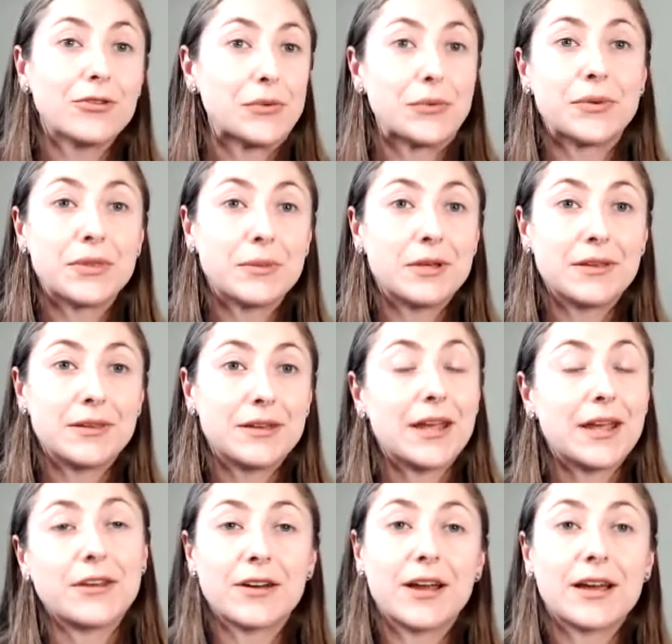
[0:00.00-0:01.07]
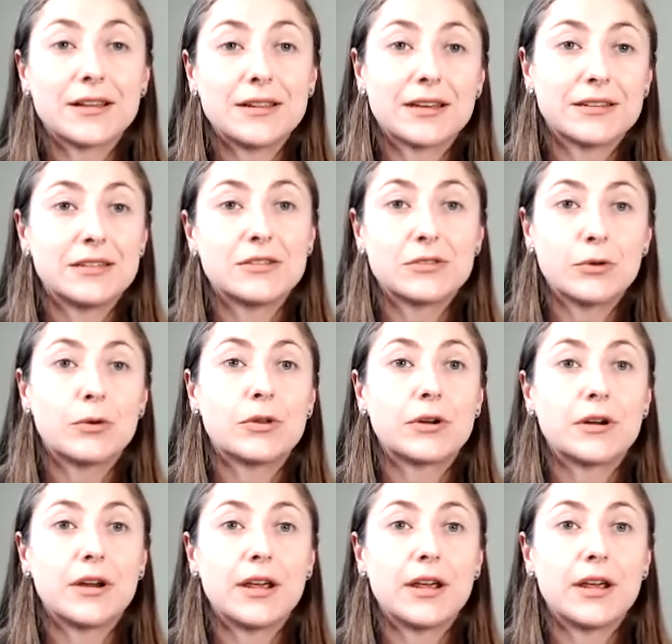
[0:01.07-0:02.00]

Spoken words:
So in the middle of the night, you're not collecting solar.